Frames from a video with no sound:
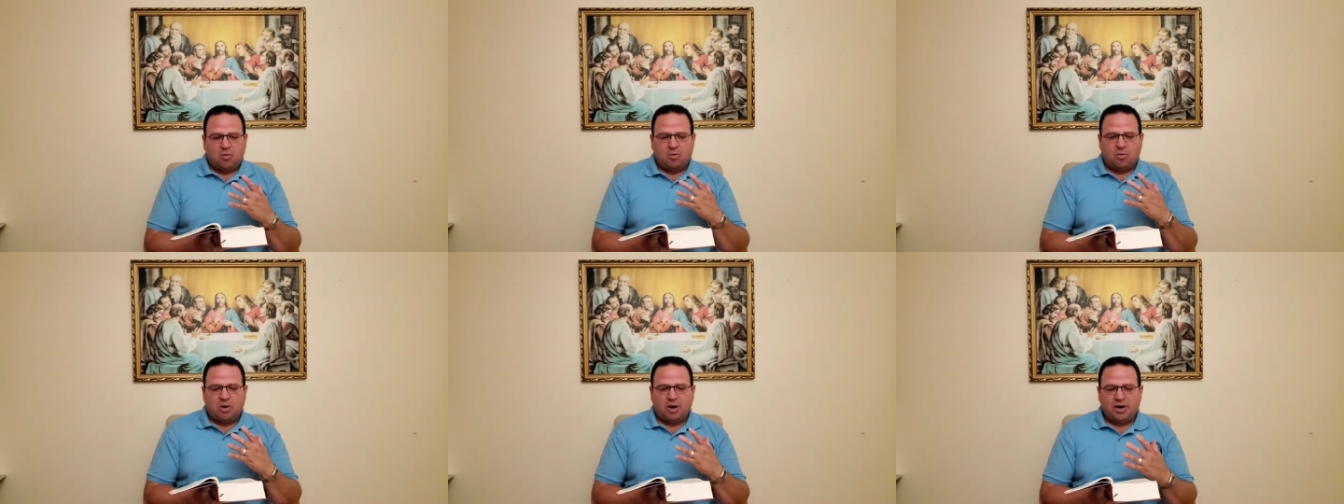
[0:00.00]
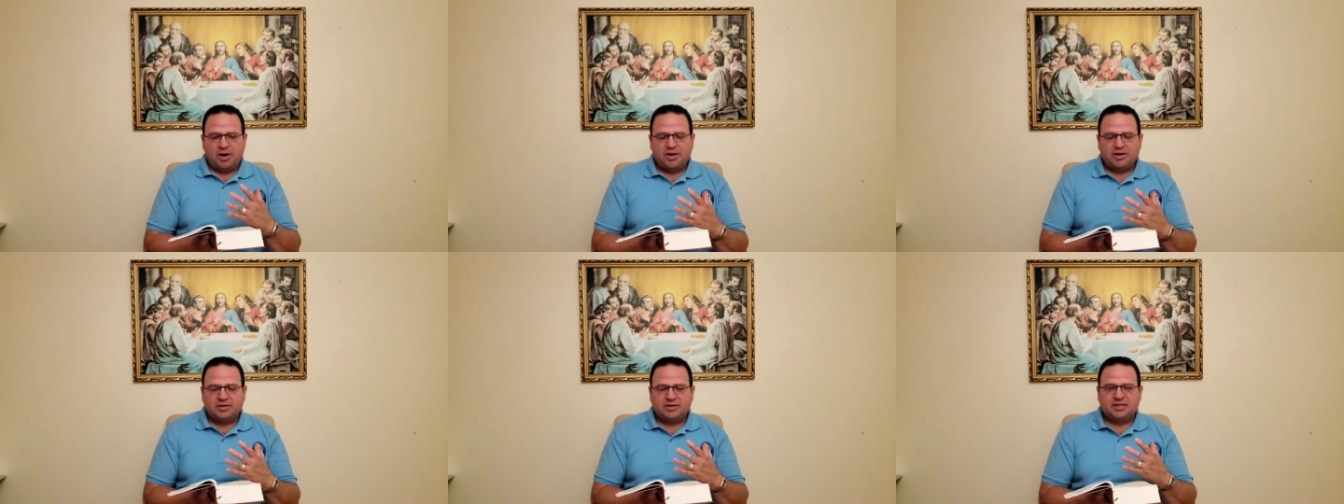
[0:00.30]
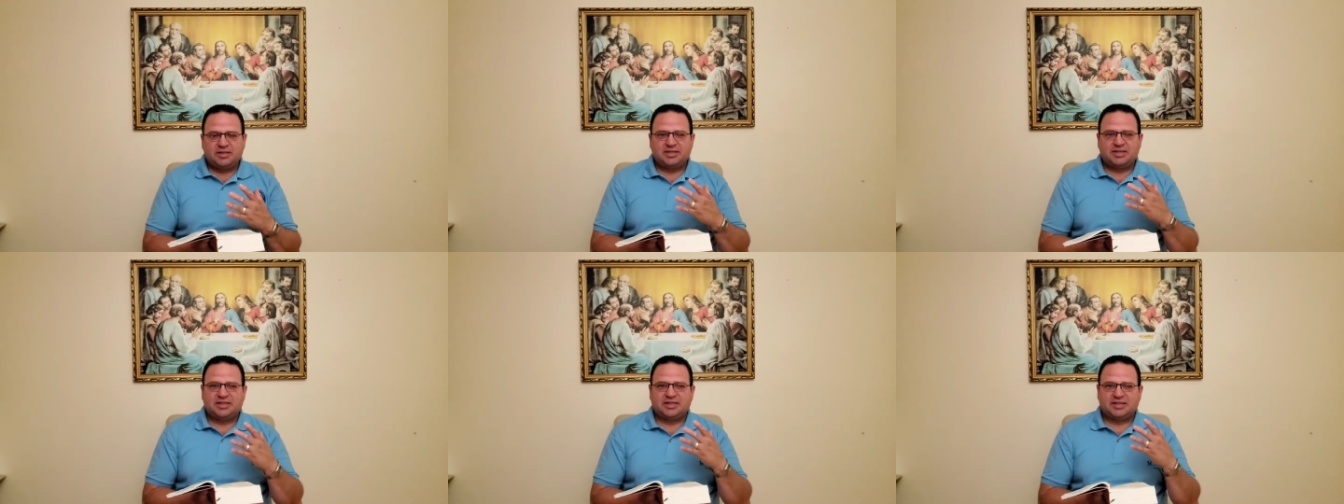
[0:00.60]
one
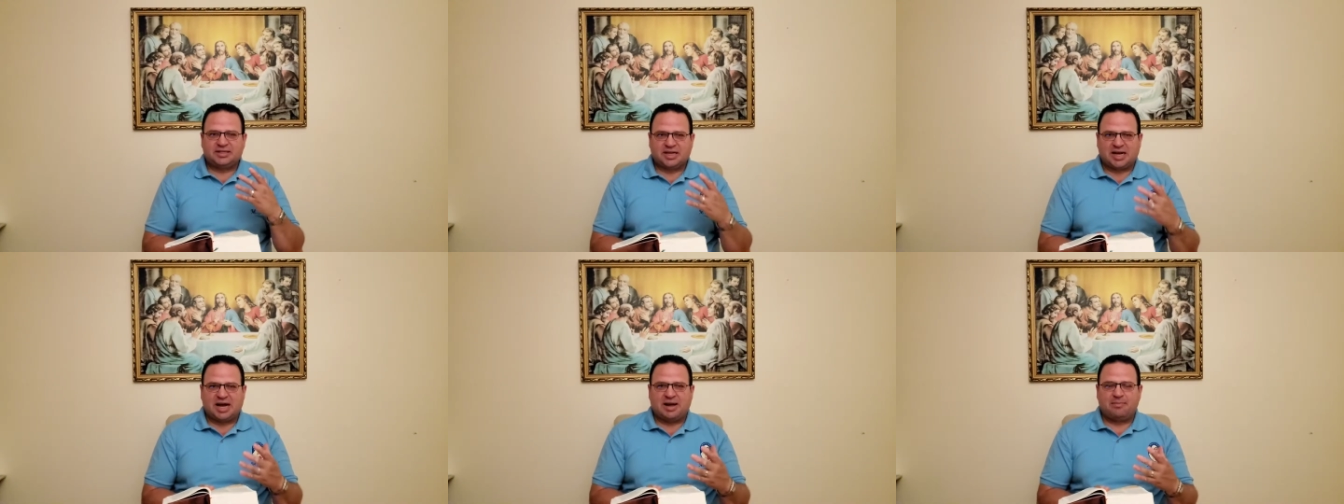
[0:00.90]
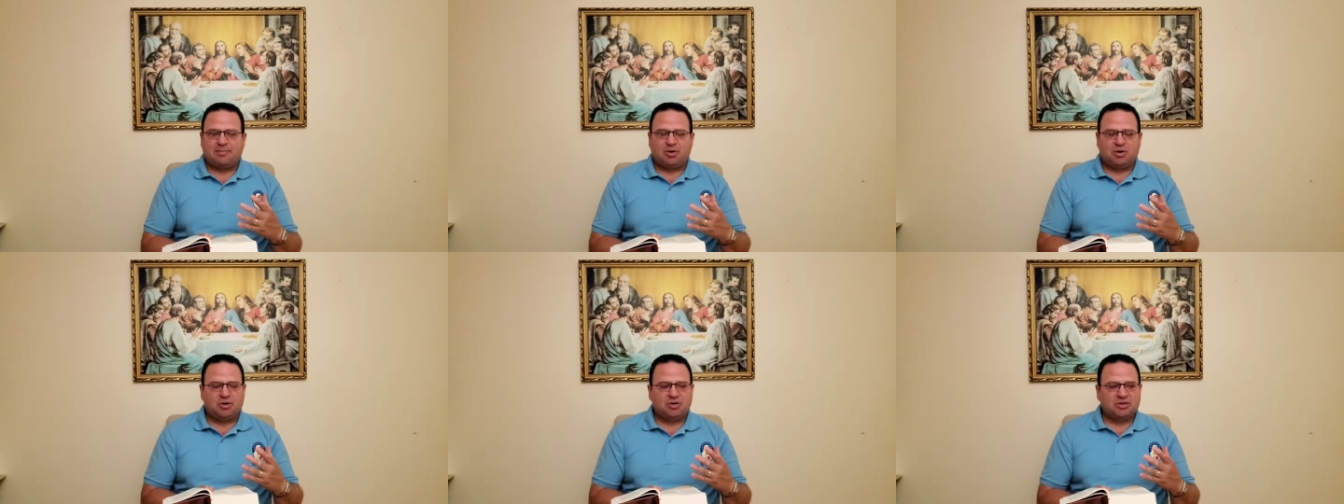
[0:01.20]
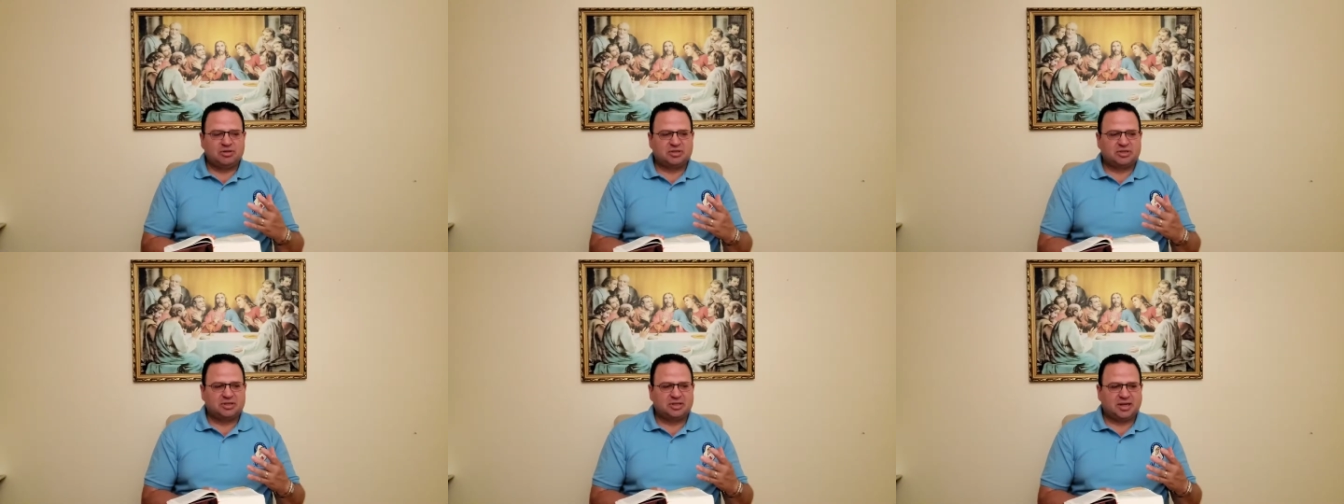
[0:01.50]
of the
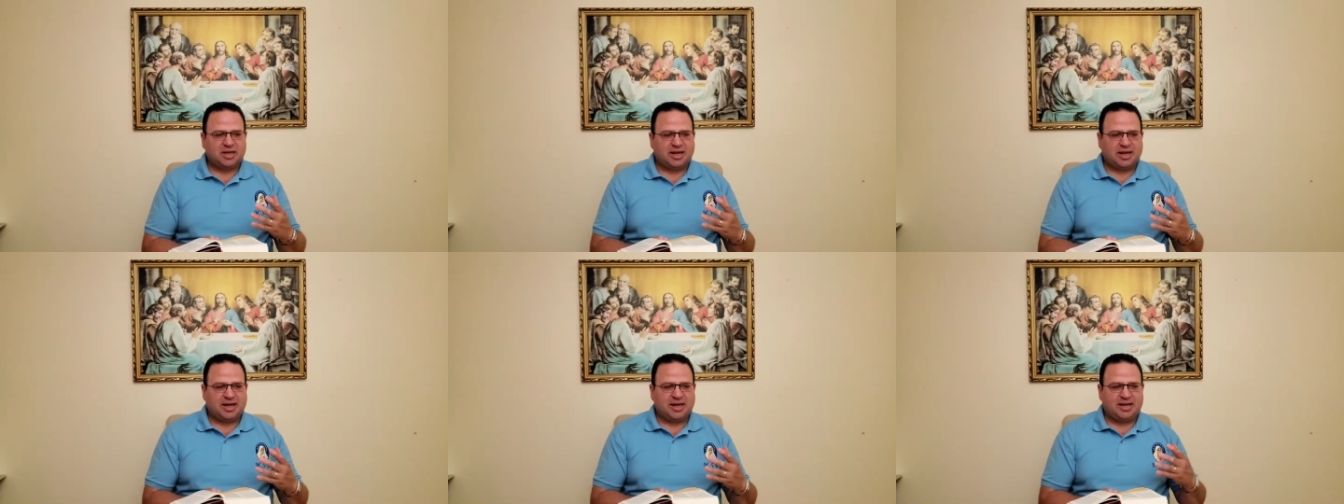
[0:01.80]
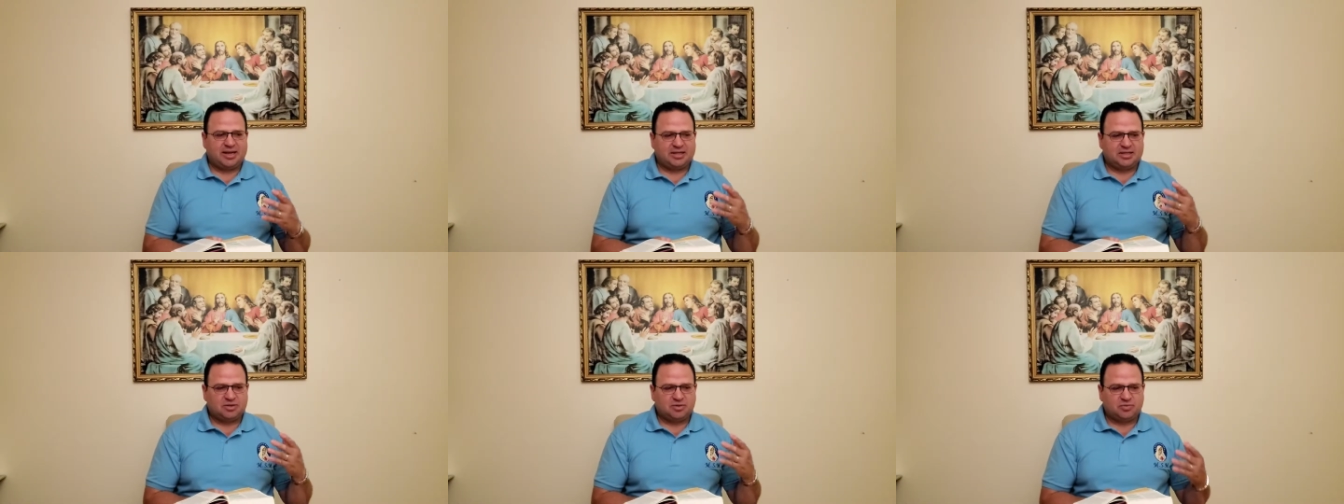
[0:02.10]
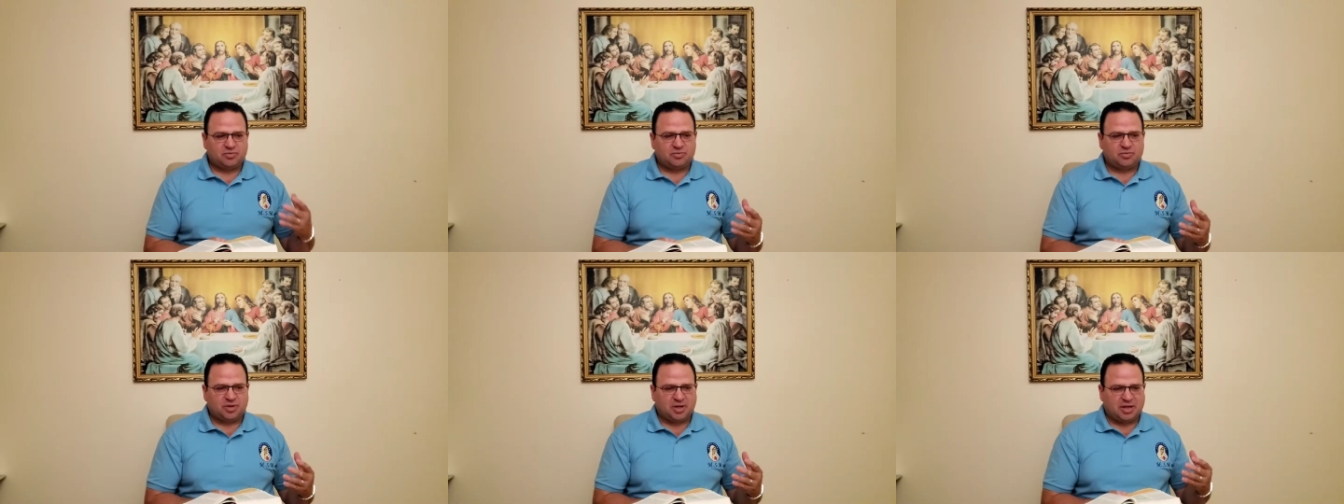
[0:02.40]
disciples, and
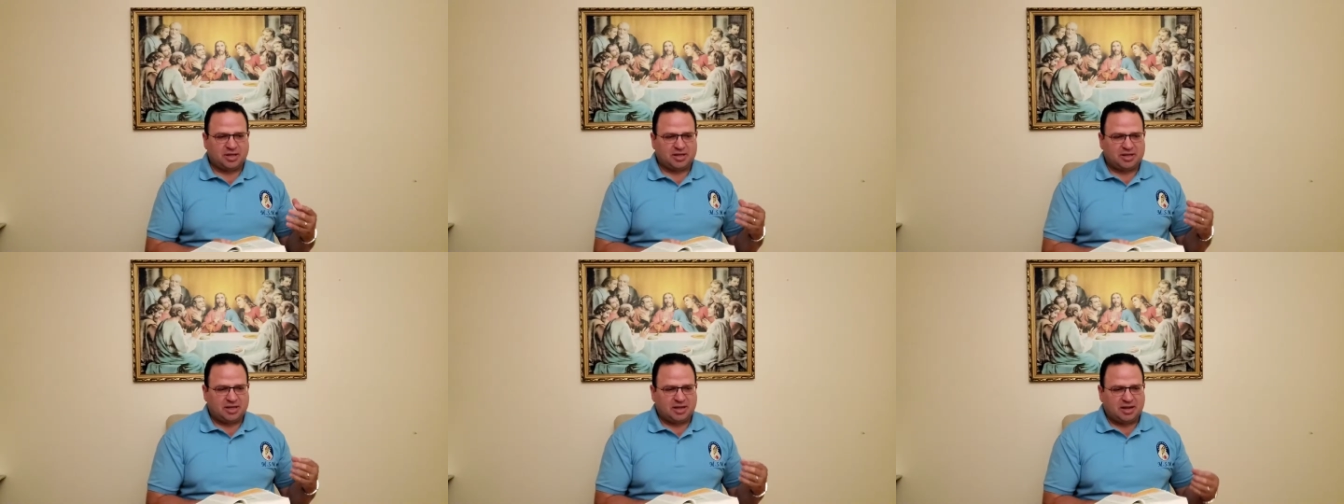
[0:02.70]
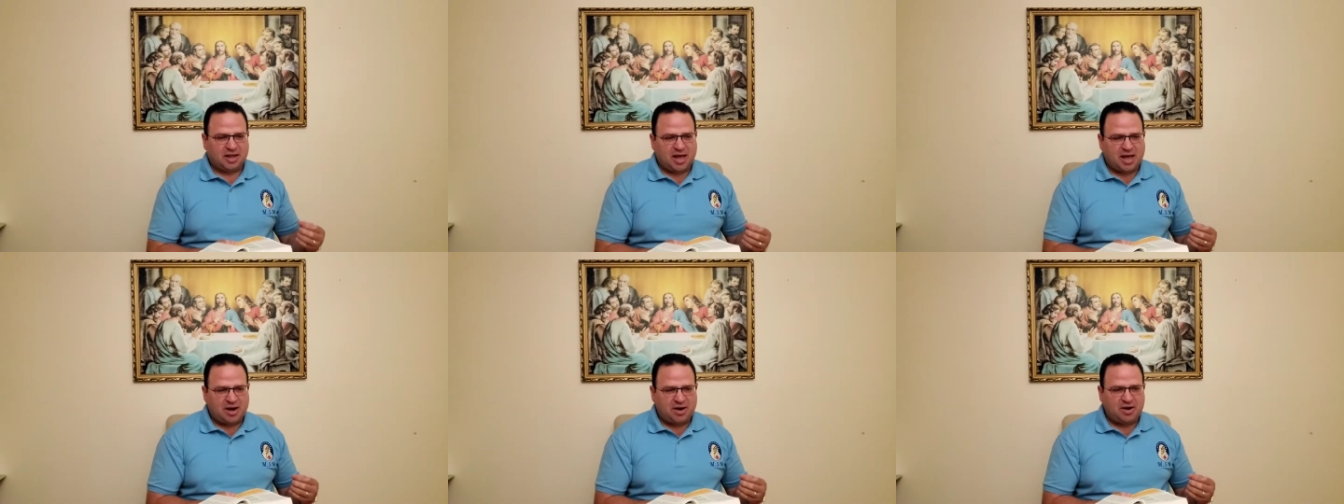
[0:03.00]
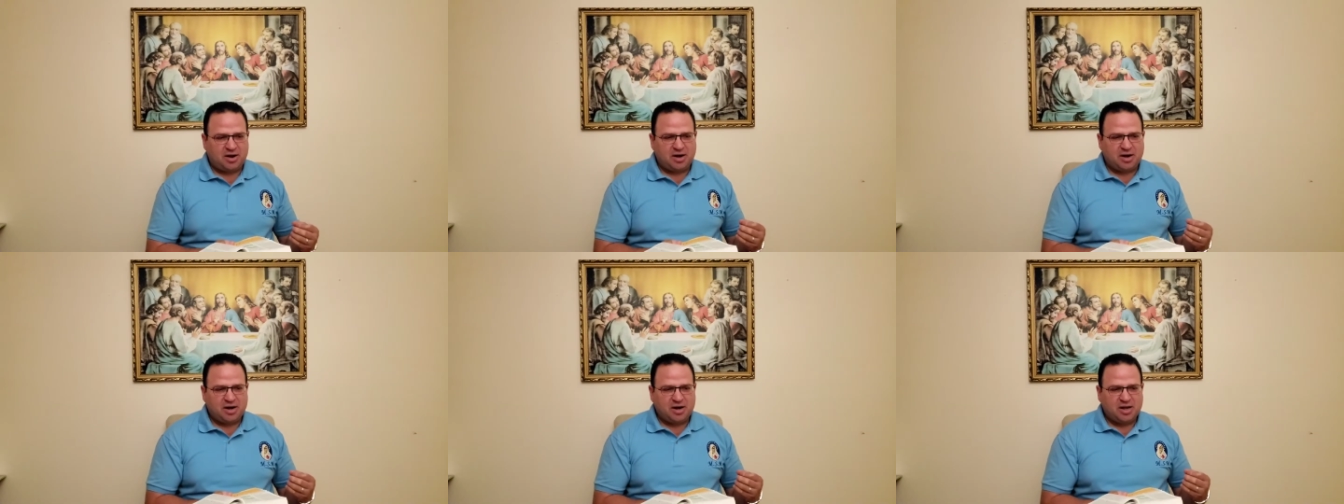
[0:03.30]
he's the
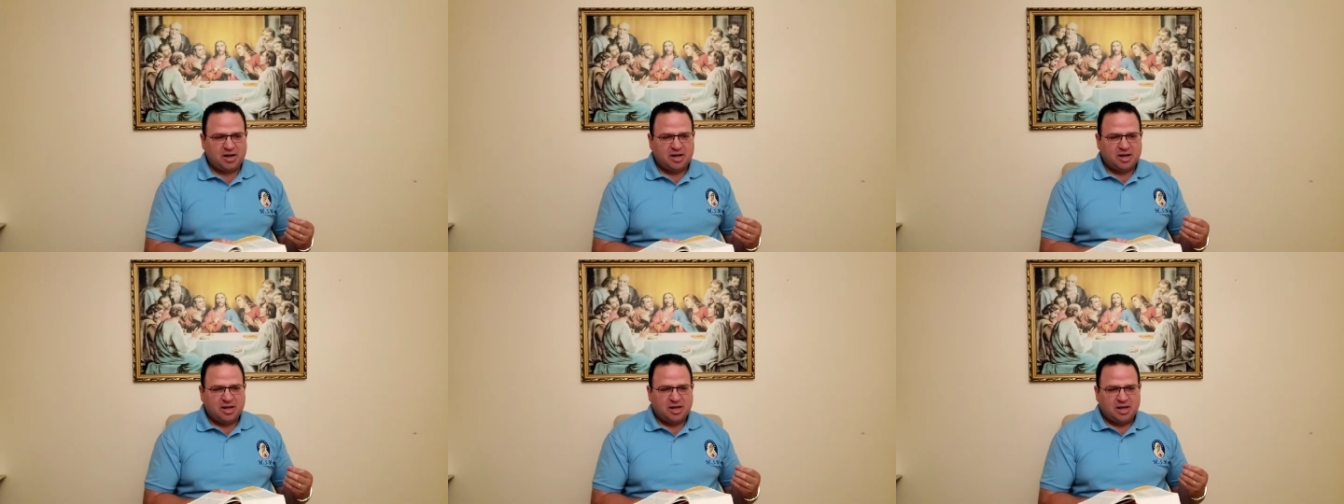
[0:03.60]
letter,